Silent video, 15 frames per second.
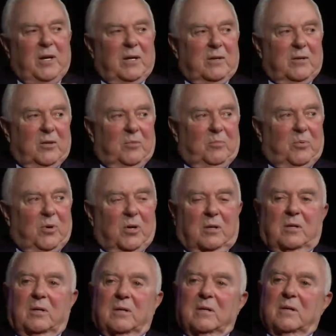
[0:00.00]
out in the
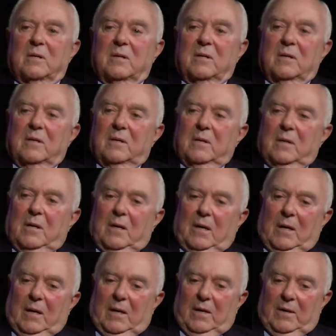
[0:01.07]
book,
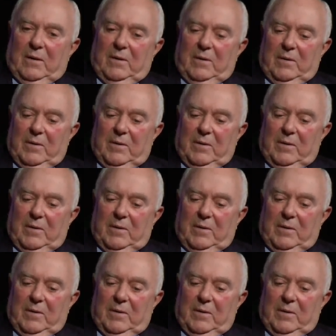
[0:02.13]
uh,